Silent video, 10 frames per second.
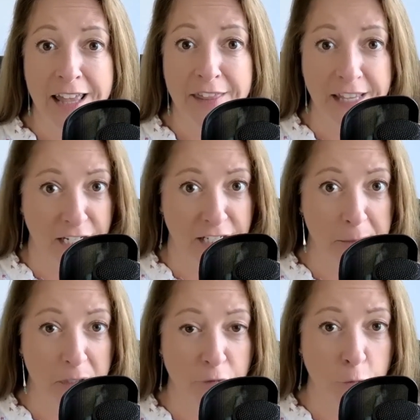Thank you so
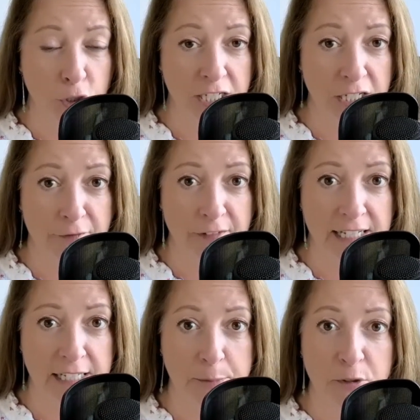much for watching. Don't
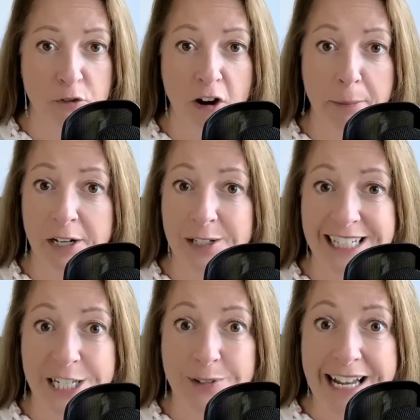forget to subscribe and I'll
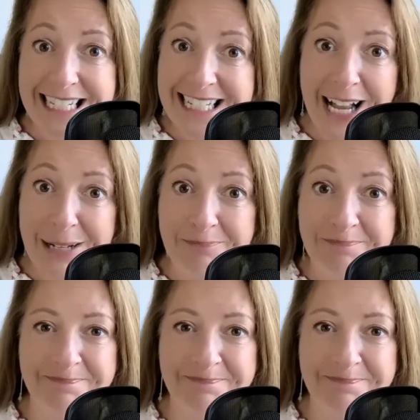see you next time.